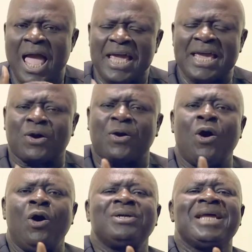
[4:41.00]
He
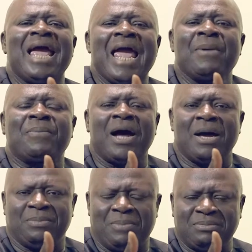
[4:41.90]
called
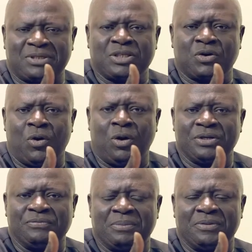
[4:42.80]
Abraham. The Bible says he
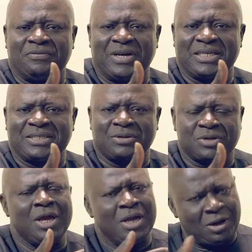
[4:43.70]
called him from the father's
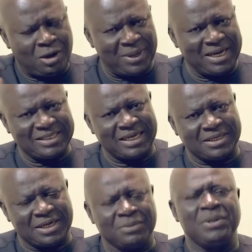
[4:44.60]
house. Come and enter
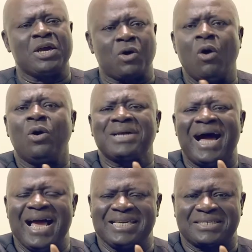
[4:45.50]
the kingdom. He called
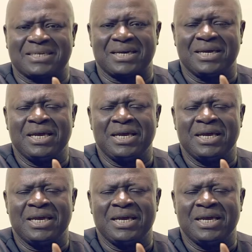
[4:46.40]
Isaac.